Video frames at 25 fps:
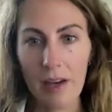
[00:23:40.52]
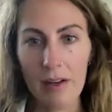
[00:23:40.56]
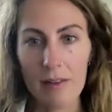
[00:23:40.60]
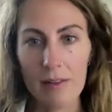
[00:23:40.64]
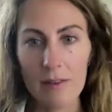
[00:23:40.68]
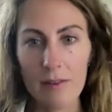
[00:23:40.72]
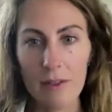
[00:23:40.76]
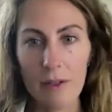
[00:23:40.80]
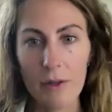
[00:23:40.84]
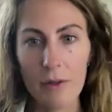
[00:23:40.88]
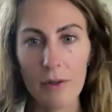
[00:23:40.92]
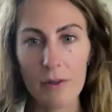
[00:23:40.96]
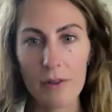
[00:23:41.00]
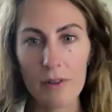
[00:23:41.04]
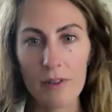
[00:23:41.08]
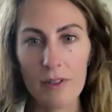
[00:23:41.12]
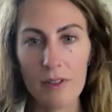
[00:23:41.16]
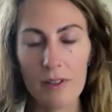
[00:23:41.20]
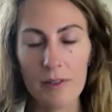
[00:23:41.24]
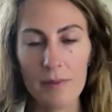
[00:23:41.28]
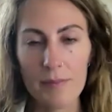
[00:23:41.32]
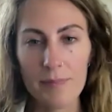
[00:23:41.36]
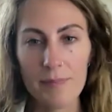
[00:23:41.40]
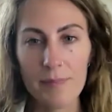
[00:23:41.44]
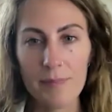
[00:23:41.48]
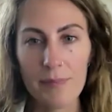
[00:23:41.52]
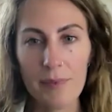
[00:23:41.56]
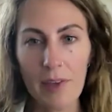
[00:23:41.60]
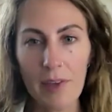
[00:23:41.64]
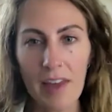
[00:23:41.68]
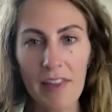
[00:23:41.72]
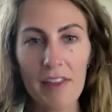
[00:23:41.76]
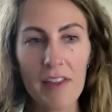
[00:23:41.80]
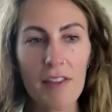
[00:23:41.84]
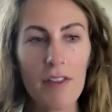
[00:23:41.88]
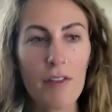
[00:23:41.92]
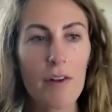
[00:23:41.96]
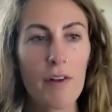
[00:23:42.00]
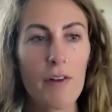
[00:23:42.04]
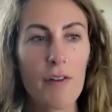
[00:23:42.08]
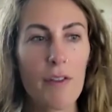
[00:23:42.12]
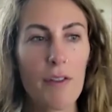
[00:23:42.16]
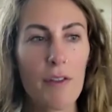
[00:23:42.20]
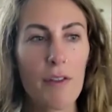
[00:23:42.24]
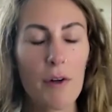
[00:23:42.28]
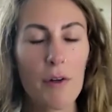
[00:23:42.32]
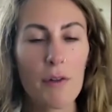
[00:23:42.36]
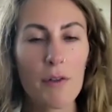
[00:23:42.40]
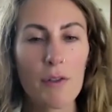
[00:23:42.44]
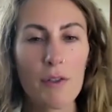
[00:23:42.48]
you know? totally. So I like think there are
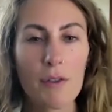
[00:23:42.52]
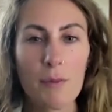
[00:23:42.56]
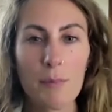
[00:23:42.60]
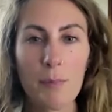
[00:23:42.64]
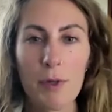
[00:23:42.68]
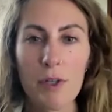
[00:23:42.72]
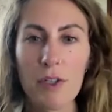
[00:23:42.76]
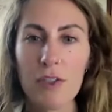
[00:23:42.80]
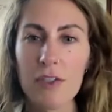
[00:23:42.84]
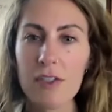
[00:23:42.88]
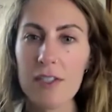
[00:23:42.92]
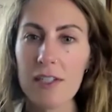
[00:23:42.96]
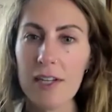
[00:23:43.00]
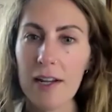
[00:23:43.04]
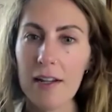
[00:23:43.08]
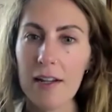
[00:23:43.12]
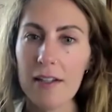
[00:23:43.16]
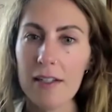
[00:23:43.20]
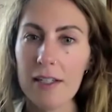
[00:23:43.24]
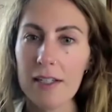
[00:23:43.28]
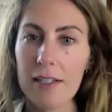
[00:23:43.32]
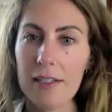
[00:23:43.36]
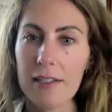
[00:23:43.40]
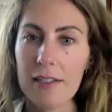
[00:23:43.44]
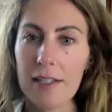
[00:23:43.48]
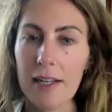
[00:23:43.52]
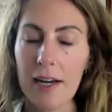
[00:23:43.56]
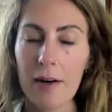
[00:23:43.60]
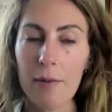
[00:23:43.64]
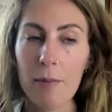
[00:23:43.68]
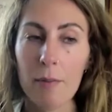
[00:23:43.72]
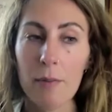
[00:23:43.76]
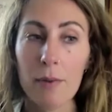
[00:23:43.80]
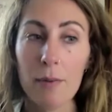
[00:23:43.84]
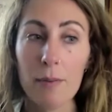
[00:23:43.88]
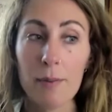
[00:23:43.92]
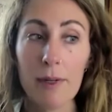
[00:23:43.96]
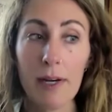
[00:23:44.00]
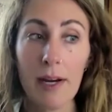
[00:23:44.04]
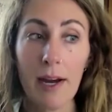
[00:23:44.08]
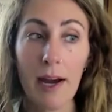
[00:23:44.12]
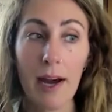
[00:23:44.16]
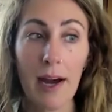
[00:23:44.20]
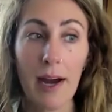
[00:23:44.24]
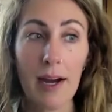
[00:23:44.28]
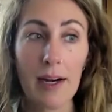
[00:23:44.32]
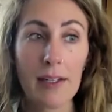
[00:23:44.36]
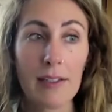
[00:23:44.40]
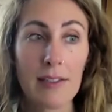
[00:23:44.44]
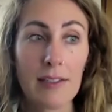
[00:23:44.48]
those personalities that will
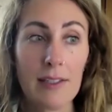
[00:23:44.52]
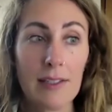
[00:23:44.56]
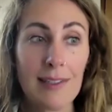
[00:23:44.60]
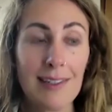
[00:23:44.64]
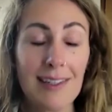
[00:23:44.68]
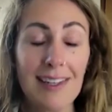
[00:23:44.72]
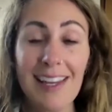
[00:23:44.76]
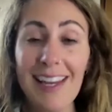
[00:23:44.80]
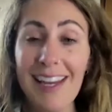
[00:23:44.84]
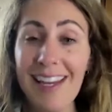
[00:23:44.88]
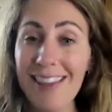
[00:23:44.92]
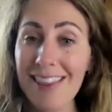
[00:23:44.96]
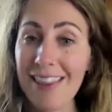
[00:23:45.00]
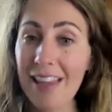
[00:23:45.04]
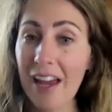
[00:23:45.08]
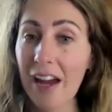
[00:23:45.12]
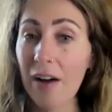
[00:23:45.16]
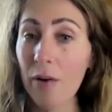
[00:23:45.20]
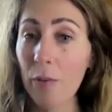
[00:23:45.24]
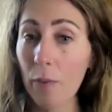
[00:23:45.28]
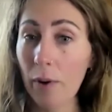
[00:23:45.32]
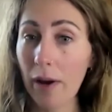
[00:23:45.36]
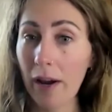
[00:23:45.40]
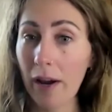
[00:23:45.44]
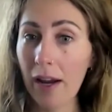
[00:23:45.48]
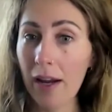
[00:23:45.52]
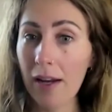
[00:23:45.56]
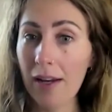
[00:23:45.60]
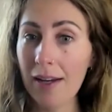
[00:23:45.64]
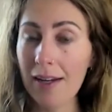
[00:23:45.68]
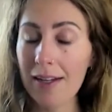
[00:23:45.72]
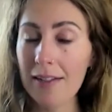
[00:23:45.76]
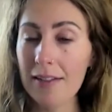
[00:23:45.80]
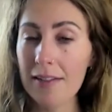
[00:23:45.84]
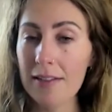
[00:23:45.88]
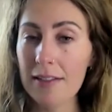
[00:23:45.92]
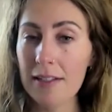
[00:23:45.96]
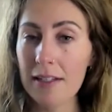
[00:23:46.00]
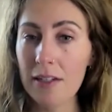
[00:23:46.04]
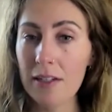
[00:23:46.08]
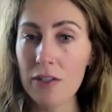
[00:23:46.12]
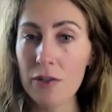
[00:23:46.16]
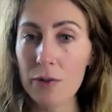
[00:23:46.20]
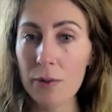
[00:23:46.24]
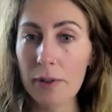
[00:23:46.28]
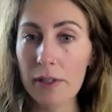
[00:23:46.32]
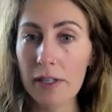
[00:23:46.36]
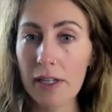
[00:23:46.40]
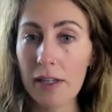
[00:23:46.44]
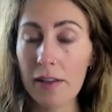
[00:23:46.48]
react in that way
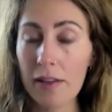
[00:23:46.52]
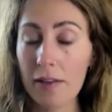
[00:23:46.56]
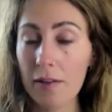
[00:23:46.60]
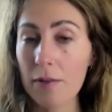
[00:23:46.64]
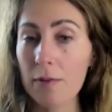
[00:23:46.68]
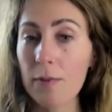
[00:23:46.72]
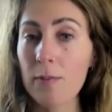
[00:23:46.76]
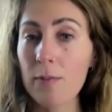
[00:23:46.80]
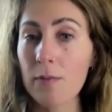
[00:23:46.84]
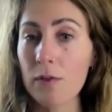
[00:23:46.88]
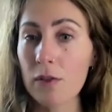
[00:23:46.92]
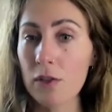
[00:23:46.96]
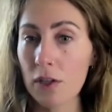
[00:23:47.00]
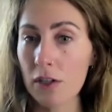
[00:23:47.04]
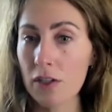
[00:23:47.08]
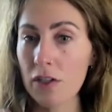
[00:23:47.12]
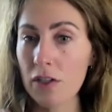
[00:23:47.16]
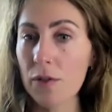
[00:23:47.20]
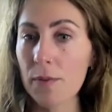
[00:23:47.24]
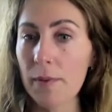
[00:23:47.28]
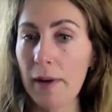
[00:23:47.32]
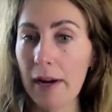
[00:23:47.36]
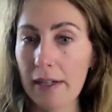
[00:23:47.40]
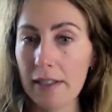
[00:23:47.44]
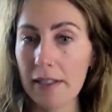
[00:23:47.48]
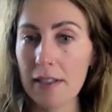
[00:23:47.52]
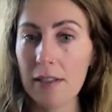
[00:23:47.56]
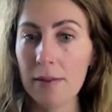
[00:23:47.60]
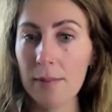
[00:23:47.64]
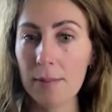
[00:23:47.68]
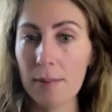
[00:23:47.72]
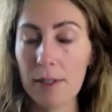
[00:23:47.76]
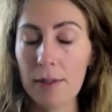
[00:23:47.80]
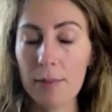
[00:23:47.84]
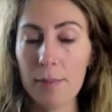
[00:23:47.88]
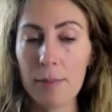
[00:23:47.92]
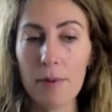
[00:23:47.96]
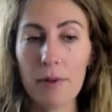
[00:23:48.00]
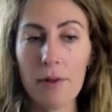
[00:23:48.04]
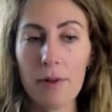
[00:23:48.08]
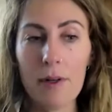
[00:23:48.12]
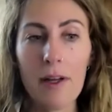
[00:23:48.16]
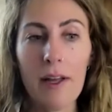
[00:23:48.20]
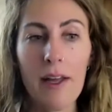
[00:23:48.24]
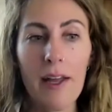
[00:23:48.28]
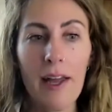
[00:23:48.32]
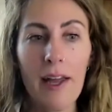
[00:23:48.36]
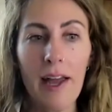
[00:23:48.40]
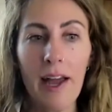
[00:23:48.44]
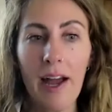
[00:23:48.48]
instinctually. They'll start directing people.
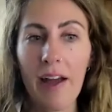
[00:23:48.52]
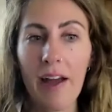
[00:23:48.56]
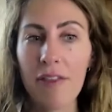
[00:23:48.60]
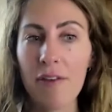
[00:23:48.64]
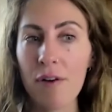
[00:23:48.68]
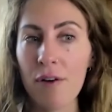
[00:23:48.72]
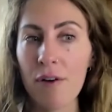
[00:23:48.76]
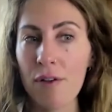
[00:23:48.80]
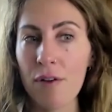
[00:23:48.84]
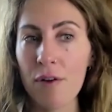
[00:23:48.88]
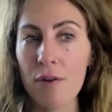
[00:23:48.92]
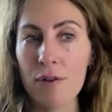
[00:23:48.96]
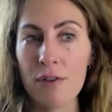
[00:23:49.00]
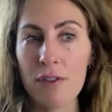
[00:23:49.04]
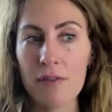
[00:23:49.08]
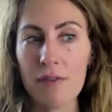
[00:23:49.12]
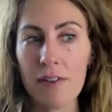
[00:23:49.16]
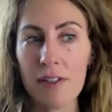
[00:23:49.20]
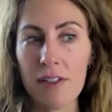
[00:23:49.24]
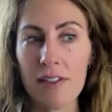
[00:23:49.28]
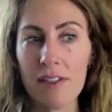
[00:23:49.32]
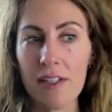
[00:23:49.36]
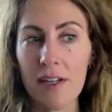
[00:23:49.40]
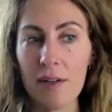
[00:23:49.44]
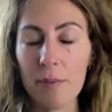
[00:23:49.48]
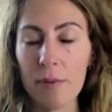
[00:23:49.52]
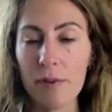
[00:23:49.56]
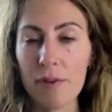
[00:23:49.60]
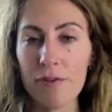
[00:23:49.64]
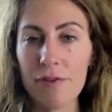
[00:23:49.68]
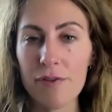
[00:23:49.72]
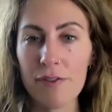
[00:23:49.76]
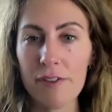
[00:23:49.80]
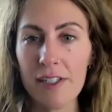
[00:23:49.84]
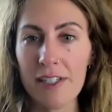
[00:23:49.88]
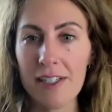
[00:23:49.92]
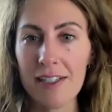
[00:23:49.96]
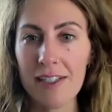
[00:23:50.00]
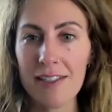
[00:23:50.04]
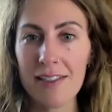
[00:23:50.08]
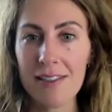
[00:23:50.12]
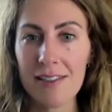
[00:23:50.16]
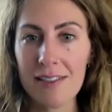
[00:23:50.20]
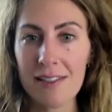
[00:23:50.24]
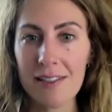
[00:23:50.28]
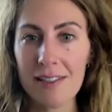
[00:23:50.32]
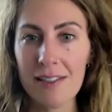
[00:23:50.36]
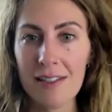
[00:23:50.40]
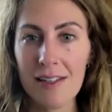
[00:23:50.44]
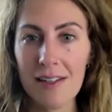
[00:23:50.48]
And there are those of us that will
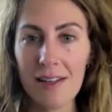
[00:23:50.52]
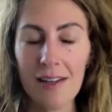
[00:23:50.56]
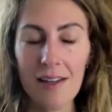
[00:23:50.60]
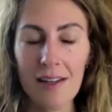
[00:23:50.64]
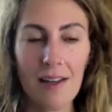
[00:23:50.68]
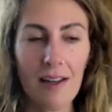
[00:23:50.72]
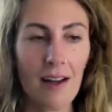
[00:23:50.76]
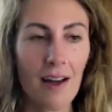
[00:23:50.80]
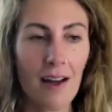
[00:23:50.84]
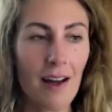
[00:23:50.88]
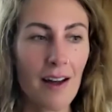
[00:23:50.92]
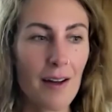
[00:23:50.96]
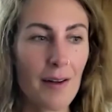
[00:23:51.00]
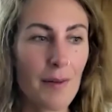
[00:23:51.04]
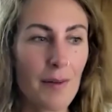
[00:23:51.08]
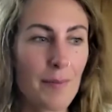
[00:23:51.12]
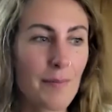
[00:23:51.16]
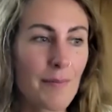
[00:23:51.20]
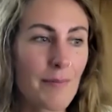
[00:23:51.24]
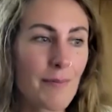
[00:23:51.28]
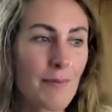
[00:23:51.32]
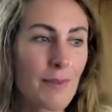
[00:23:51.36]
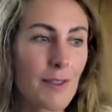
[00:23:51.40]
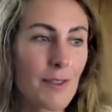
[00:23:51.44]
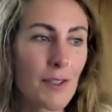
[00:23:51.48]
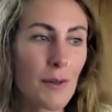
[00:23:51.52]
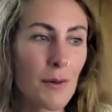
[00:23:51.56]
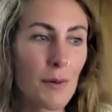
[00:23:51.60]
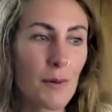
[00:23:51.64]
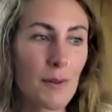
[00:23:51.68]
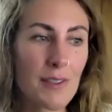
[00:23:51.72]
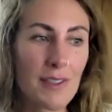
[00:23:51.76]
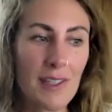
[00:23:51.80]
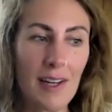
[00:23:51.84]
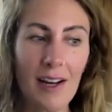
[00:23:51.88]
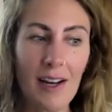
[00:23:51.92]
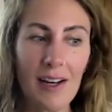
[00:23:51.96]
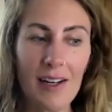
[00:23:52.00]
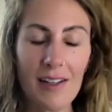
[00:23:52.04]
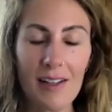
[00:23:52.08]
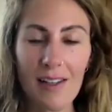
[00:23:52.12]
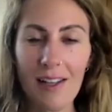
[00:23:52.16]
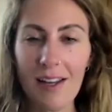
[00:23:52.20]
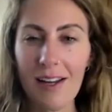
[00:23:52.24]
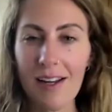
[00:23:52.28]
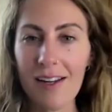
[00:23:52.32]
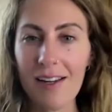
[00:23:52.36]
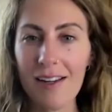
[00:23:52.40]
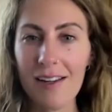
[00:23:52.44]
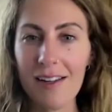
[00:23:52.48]
freeze. Um, so it's kind of
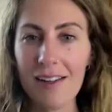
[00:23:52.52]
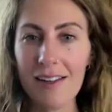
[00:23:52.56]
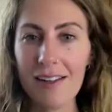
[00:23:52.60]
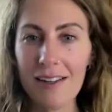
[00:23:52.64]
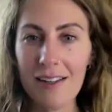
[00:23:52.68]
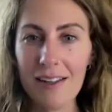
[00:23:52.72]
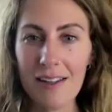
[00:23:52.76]
like a